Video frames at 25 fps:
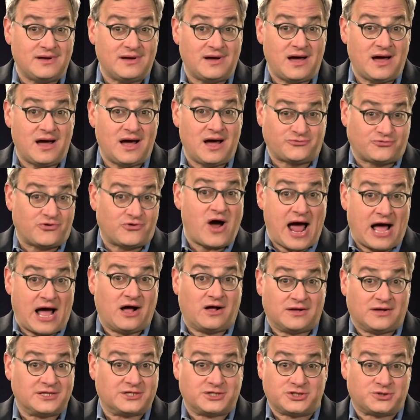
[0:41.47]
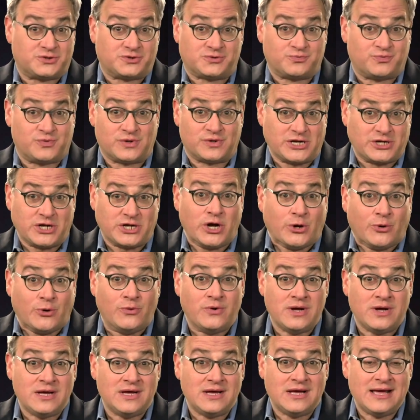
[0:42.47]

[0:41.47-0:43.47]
a trial. That's what I do.